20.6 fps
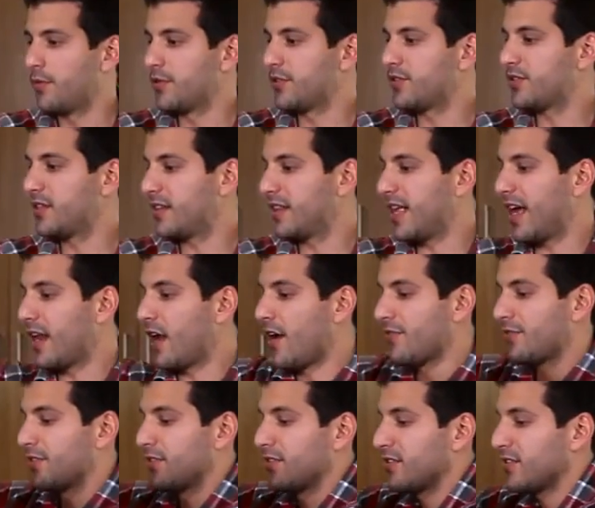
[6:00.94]
Set that
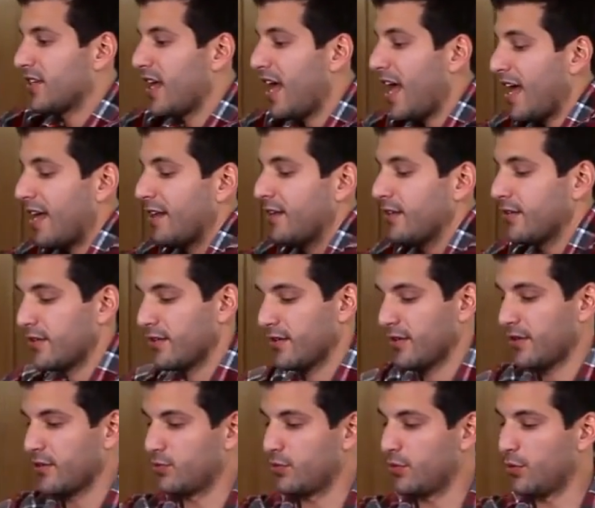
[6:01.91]
off to the side,
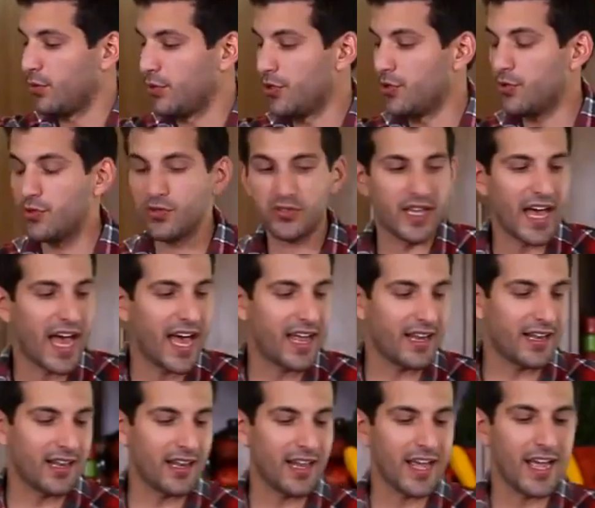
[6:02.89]
because we will use
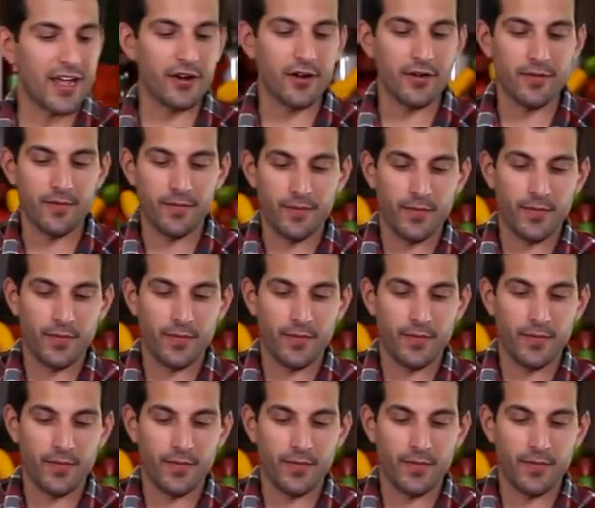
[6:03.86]
that later.